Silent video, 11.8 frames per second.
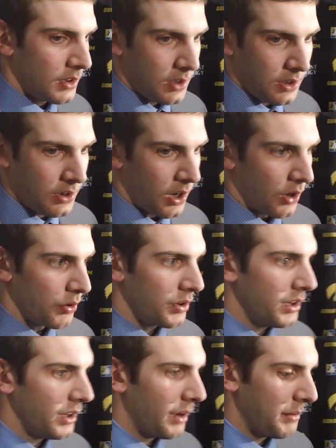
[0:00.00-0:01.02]
No.
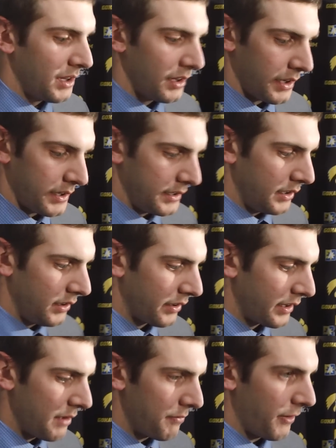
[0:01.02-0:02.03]
I mean,
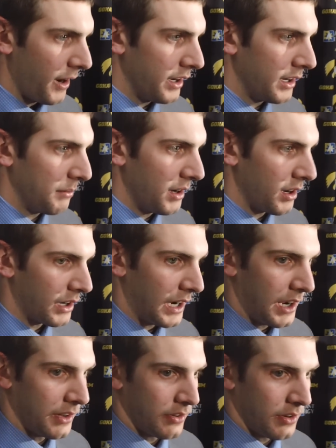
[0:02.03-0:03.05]
just keep fighting. I mean, our
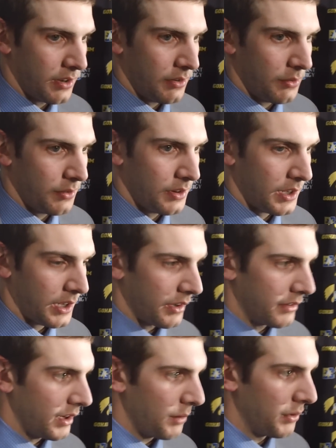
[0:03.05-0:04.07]
guys, like I
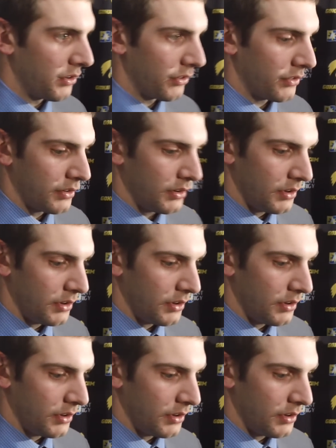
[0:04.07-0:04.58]
said, we're just